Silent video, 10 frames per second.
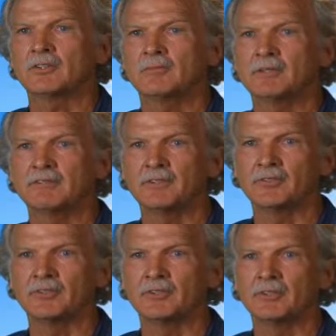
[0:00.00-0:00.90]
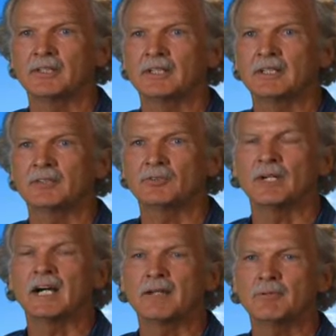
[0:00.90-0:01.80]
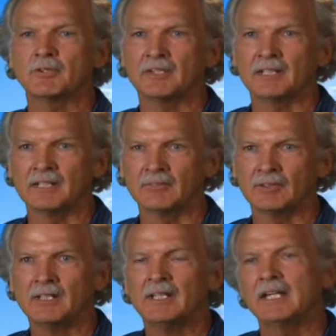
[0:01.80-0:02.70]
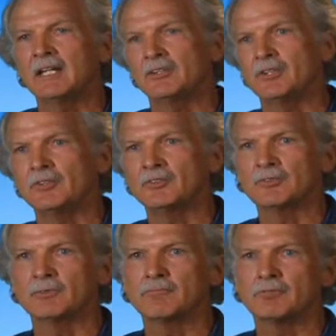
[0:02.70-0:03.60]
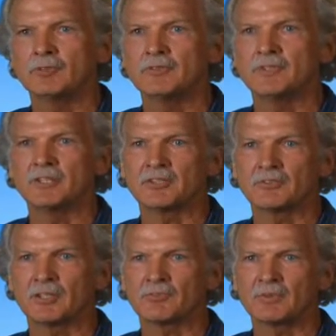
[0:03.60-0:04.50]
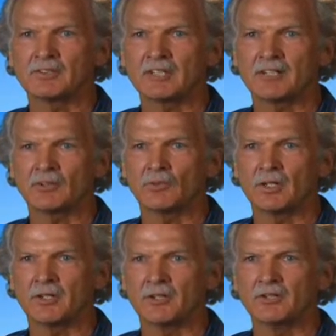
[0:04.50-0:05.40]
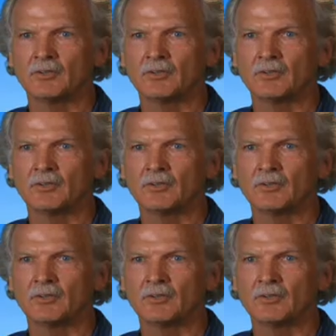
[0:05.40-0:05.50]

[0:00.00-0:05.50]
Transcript: could be filtered to a high purity level and used to improve the district's recycled water